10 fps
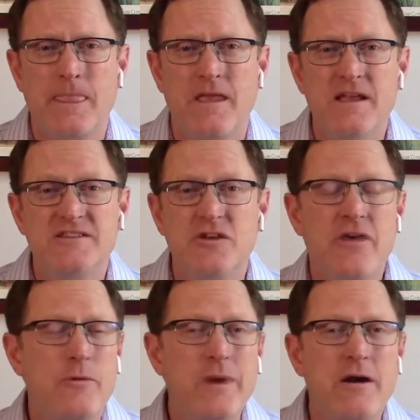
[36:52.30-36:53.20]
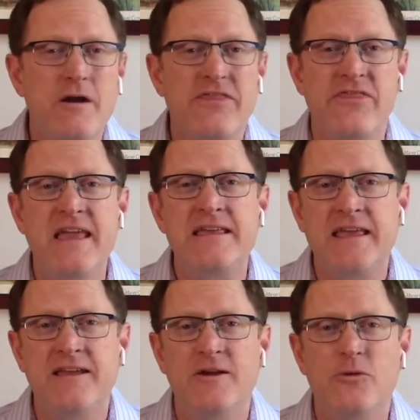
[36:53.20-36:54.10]
so that we are
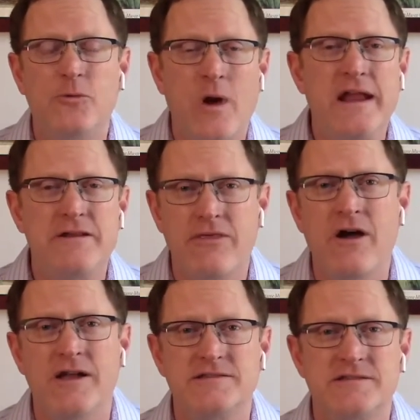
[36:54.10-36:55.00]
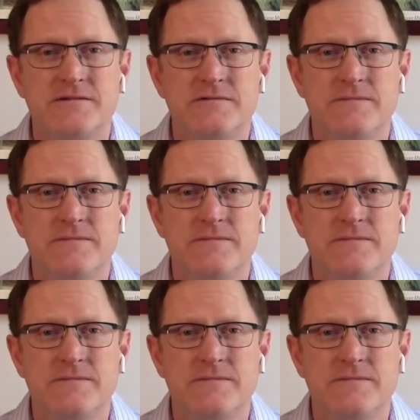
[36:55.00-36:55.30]
thinking right thoughts,